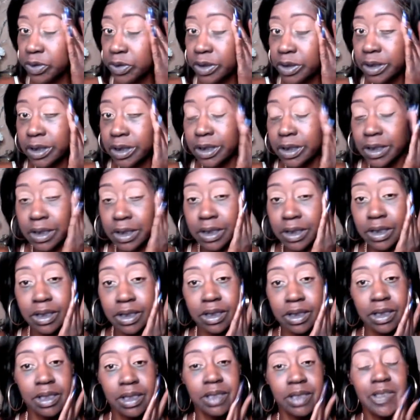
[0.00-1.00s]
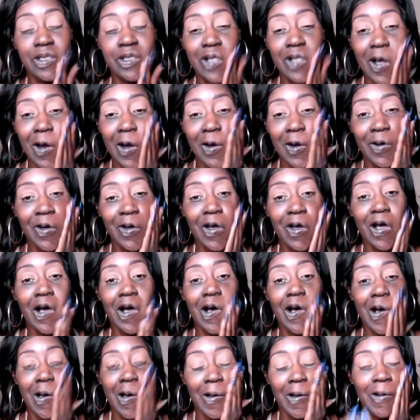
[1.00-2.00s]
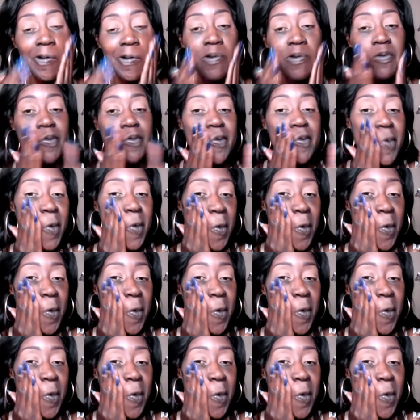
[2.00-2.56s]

to start uh,